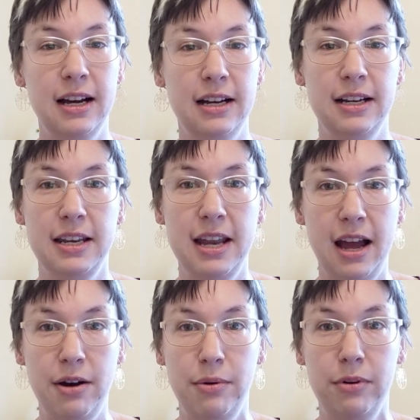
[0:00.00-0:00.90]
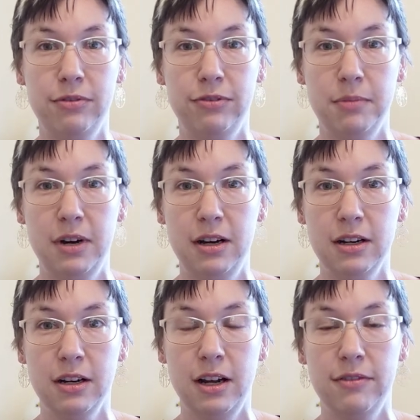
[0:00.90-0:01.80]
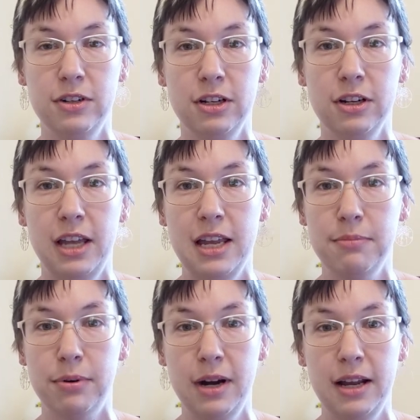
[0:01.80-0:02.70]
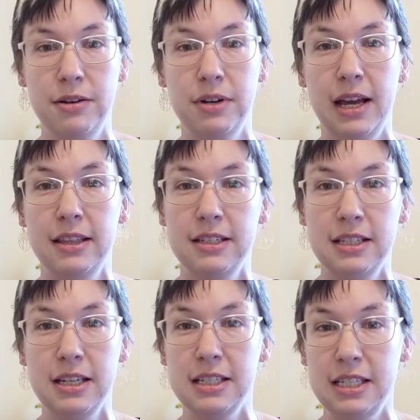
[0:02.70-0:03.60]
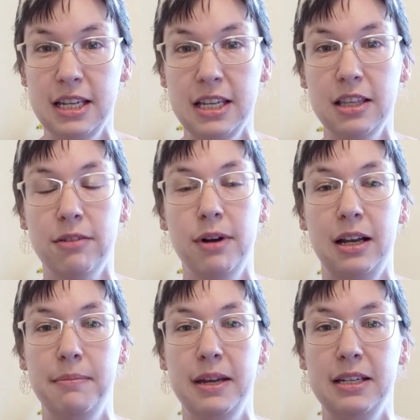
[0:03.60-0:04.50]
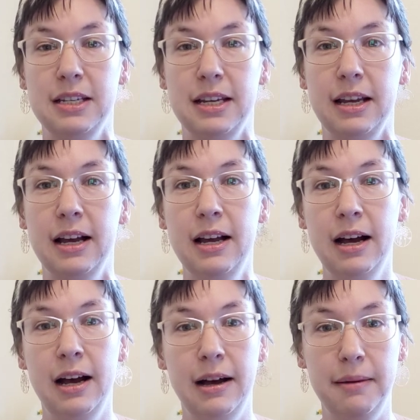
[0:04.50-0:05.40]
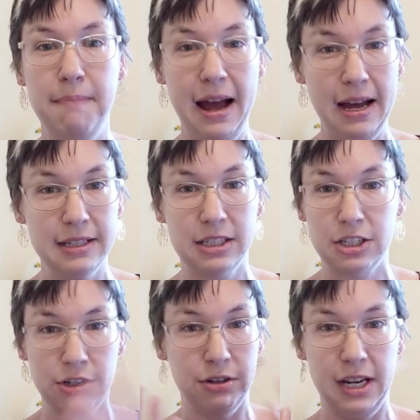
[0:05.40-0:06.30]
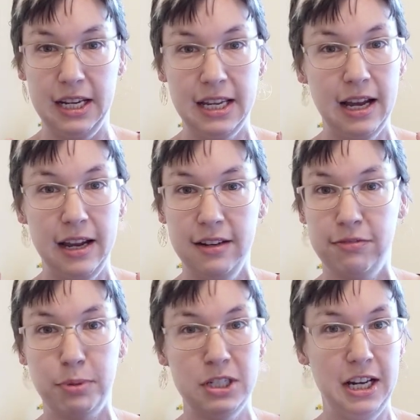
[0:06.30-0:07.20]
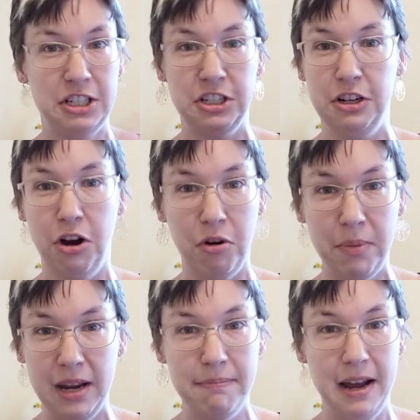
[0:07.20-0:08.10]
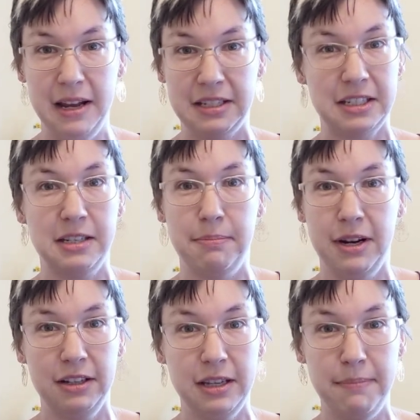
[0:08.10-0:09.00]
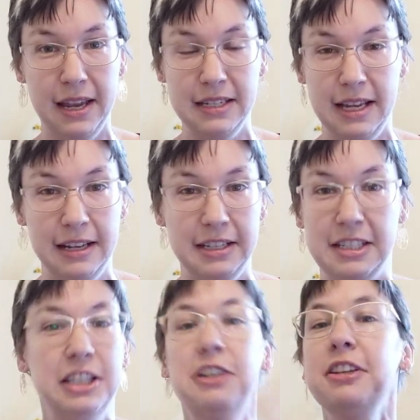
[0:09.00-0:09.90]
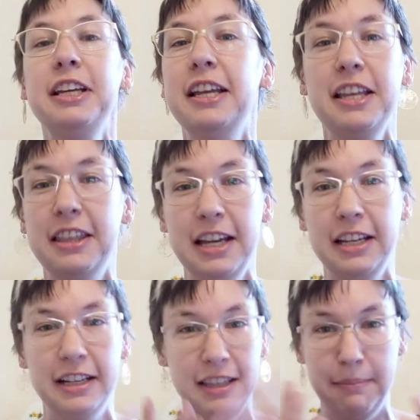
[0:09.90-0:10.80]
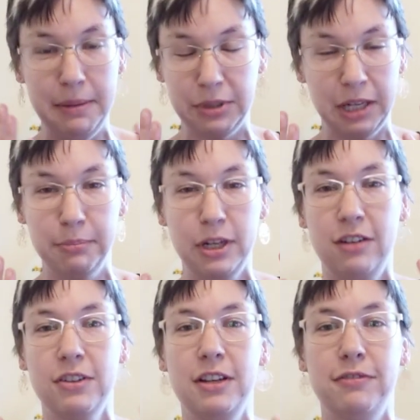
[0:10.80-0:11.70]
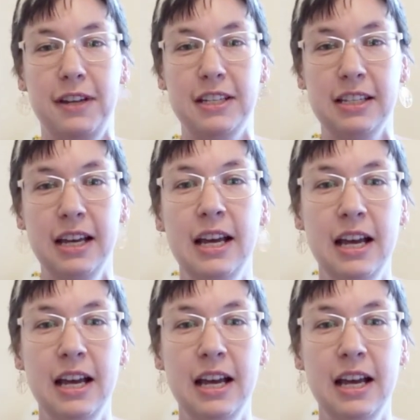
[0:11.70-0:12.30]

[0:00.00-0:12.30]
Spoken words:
now from our governor Kate Brown and the CDC, they're recommending masks or any kind of protection, homemade masks, apparently bandanas, literally anything that people can put over their face